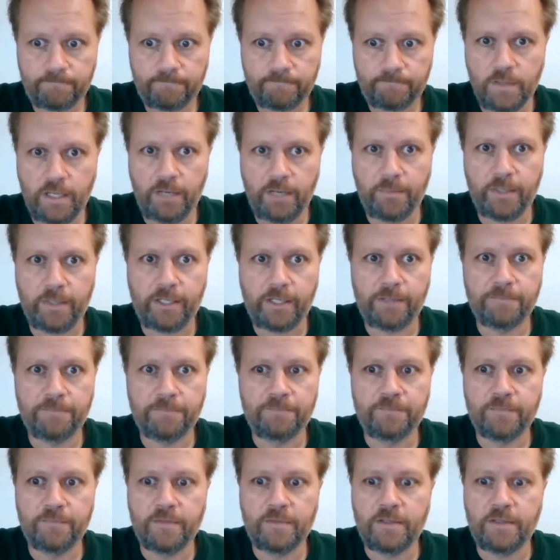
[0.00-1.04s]
Anybody?
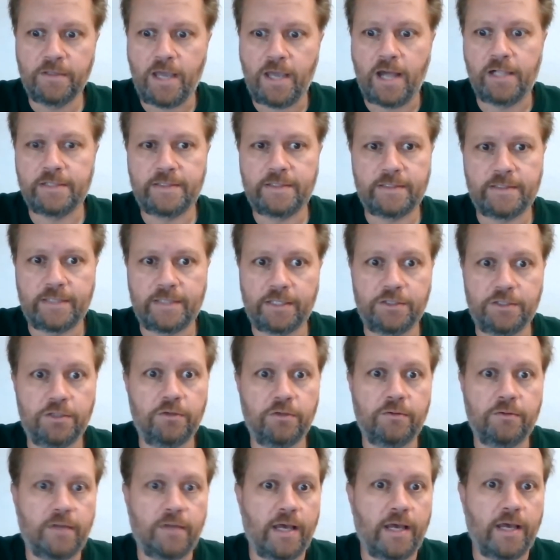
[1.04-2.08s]
Alex is like,
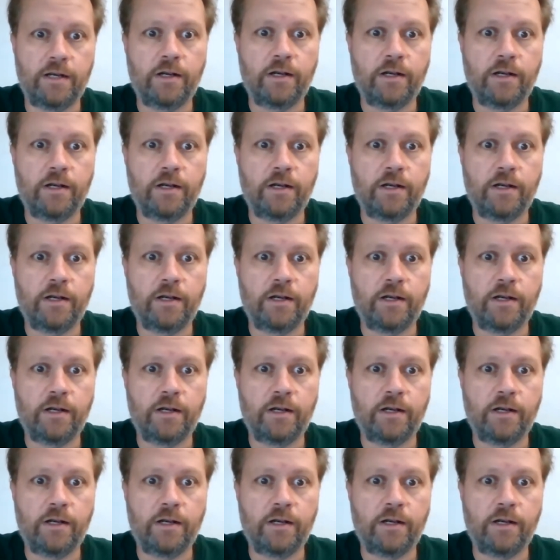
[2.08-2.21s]
dude, I don't